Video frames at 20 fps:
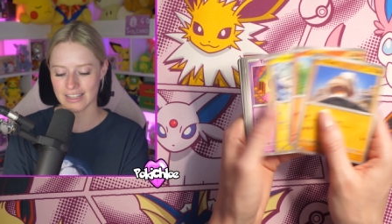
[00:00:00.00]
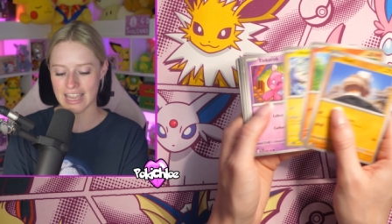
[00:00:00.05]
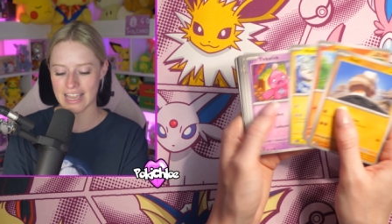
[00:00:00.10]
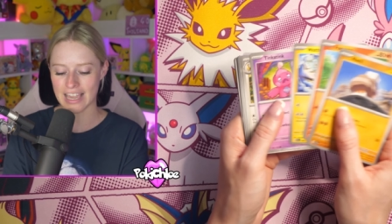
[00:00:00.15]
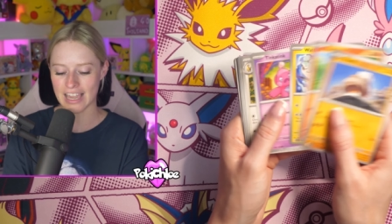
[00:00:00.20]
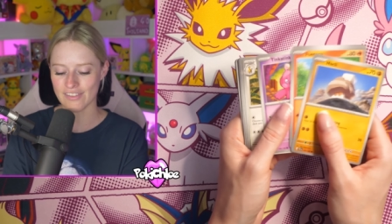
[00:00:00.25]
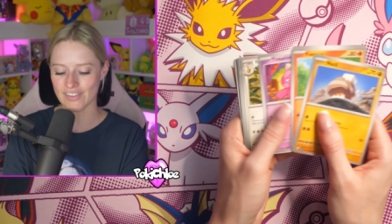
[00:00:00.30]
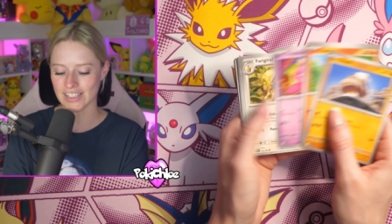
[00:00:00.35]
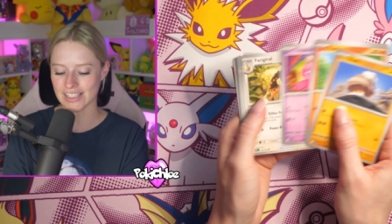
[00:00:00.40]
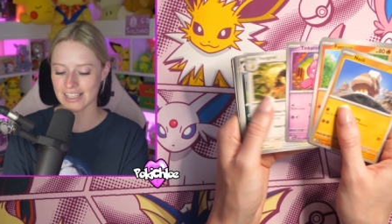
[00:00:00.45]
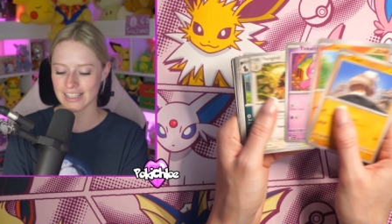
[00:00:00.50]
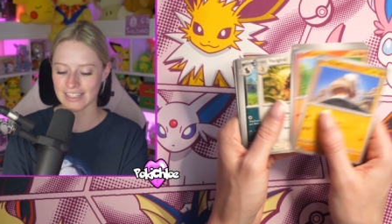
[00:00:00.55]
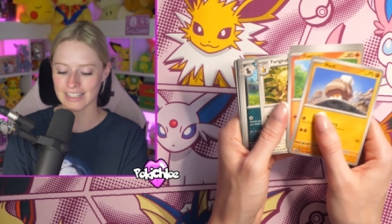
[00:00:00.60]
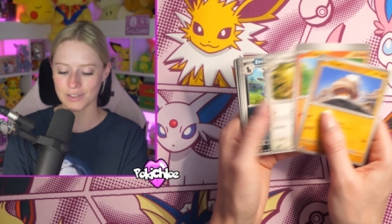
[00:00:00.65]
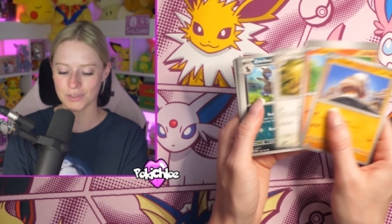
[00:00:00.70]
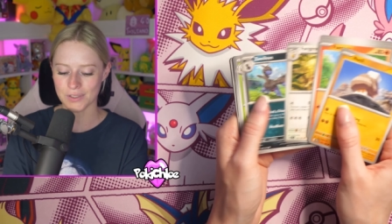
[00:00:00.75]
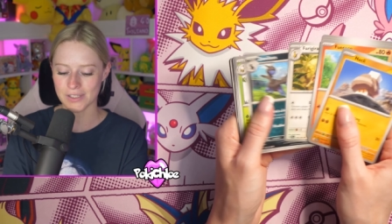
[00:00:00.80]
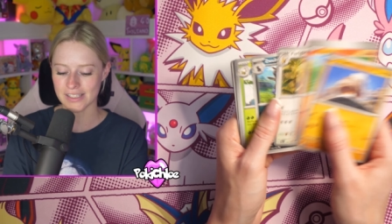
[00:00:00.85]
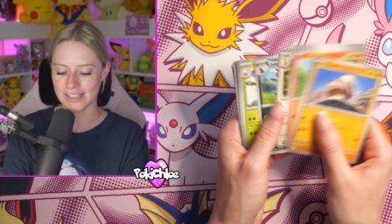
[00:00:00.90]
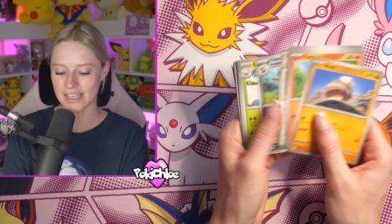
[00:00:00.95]
They gave us a
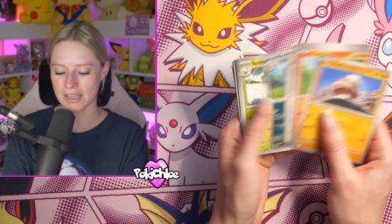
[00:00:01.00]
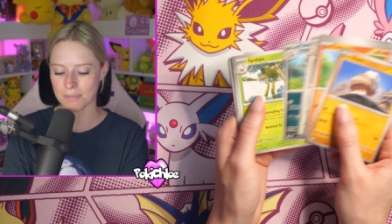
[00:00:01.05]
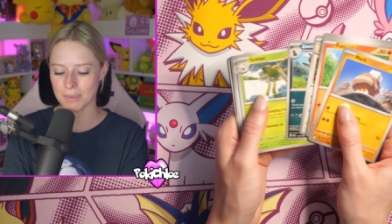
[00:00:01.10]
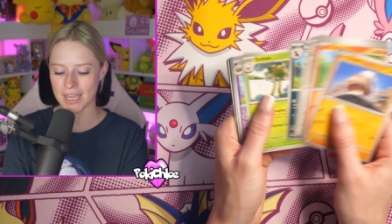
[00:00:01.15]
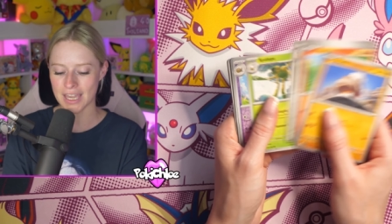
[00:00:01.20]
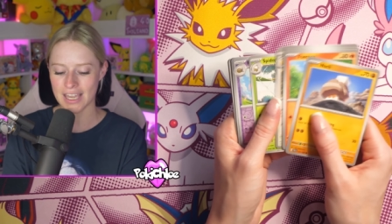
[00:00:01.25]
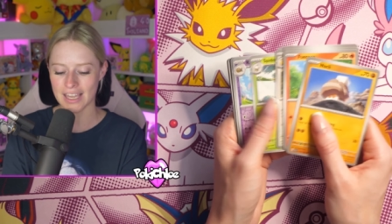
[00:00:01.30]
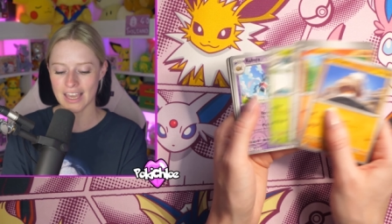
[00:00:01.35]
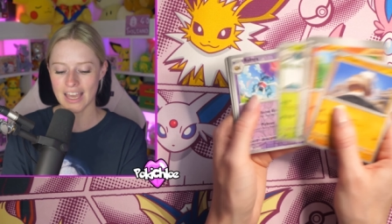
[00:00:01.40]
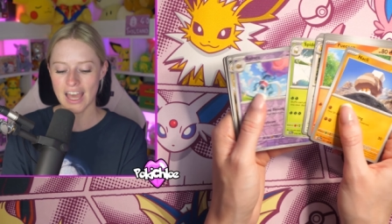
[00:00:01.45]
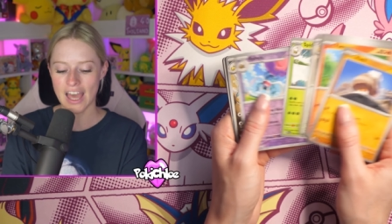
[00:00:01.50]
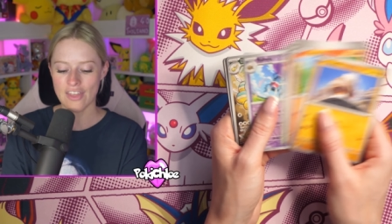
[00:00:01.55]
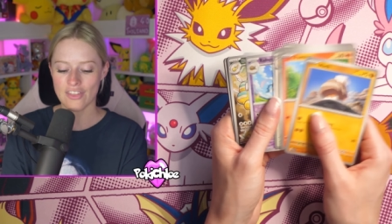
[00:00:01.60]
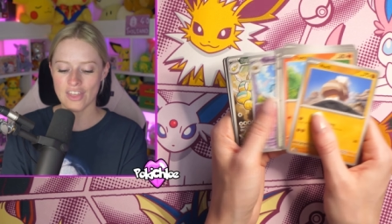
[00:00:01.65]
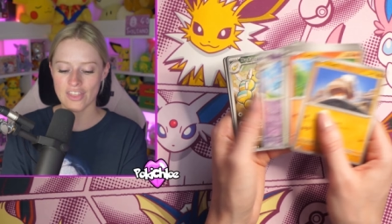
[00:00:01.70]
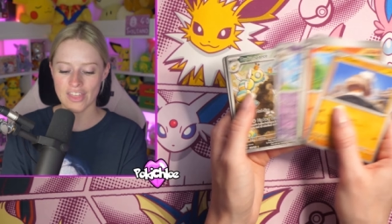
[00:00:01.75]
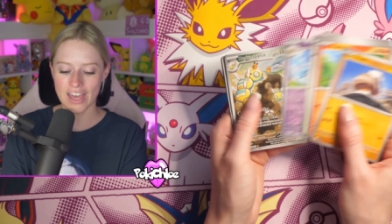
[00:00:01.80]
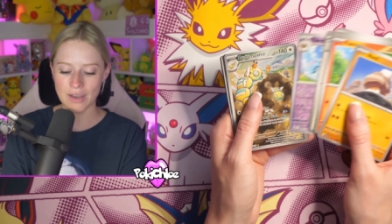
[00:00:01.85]
little sneak peek that they